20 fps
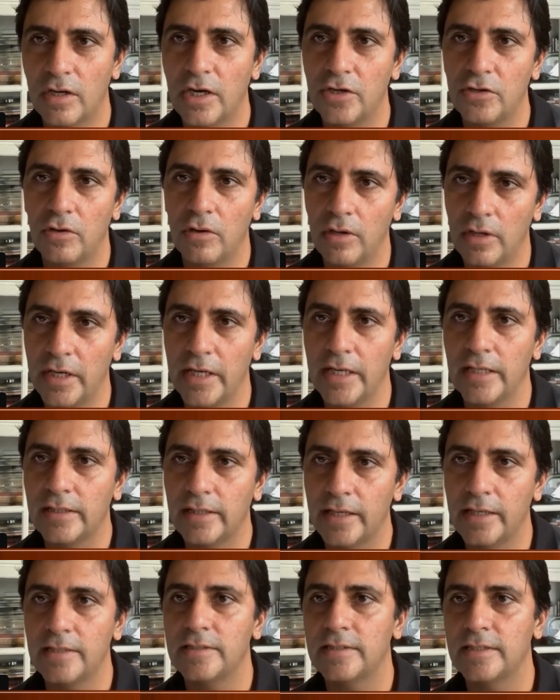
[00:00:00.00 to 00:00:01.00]
that you're learning
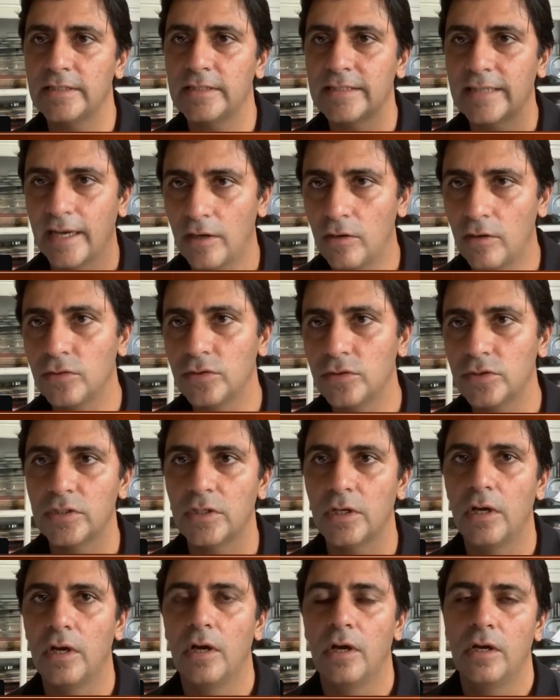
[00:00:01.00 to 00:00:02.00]
things in
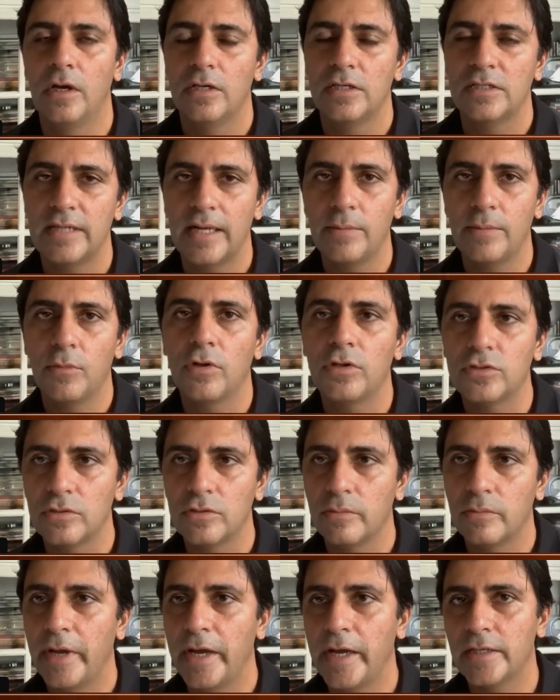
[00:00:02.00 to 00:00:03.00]
silos. STEM
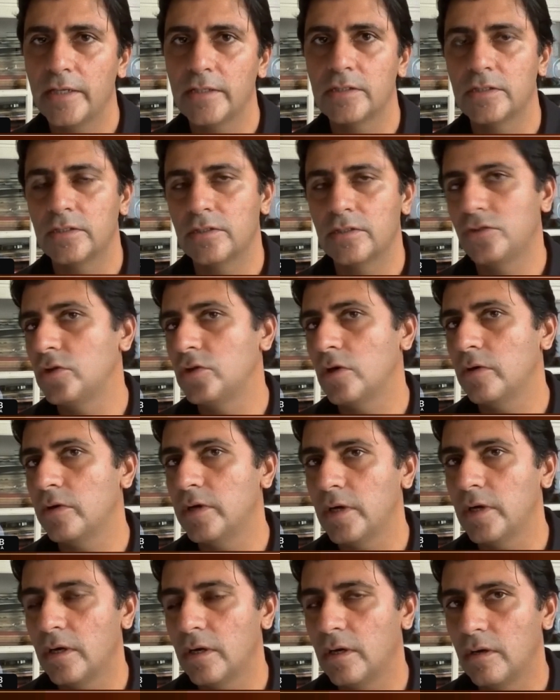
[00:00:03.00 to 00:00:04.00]
also makes
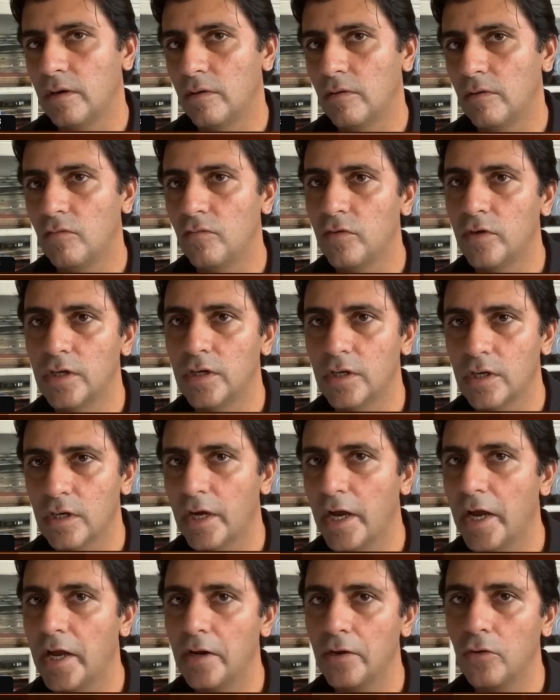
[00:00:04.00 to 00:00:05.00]
children work
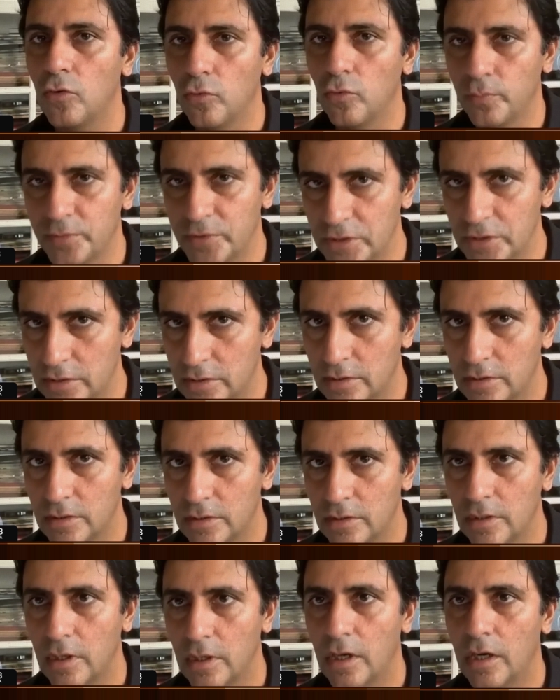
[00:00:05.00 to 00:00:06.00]
in groups,
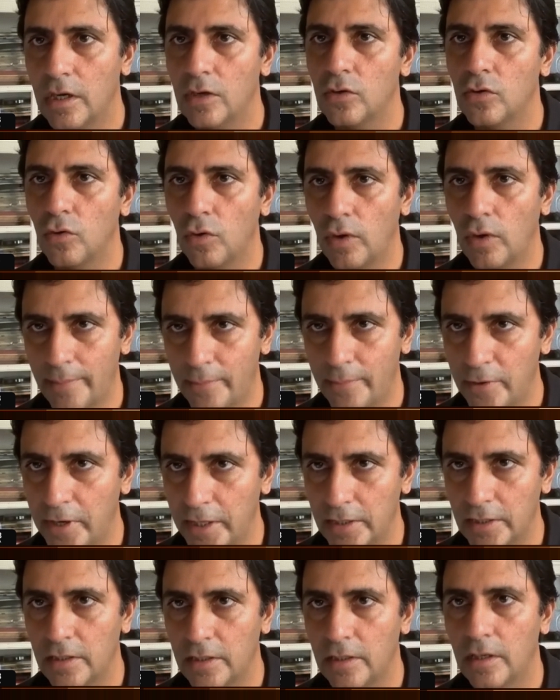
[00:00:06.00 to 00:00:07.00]

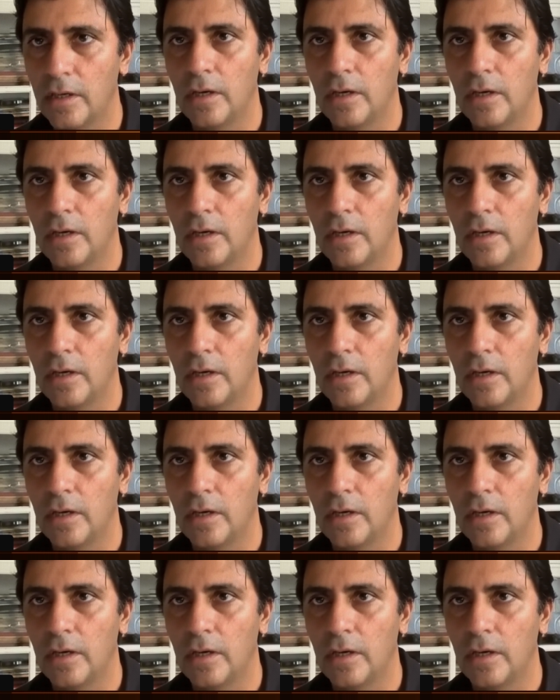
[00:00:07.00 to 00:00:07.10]
collaborate.